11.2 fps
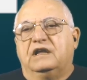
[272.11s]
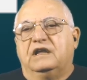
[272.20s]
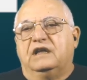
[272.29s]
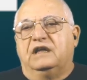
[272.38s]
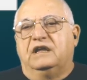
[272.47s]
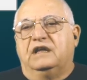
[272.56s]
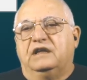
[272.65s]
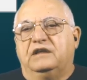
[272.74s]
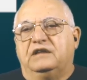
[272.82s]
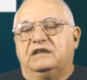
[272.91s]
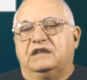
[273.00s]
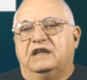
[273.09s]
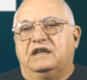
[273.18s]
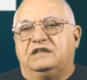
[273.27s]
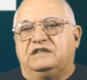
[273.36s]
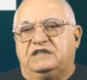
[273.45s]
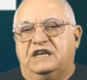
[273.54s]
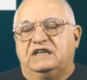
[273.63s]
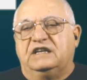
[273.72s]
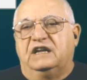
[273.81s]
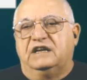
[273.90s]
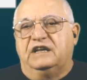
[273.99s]

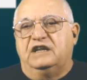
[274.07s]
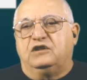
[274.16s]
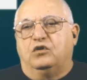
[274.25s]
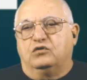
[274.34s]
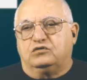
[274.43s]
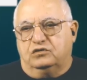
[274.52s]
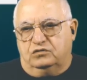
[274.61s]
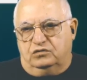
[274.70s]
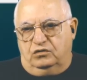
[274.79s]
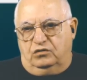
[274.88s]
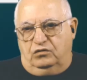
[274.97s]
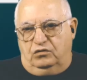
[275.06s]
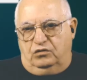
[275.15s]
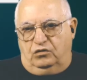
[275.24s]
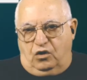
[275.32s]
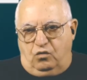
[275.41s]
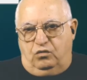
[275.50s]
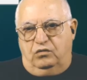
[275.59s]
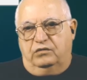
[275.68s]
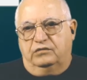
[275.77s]
it goes low.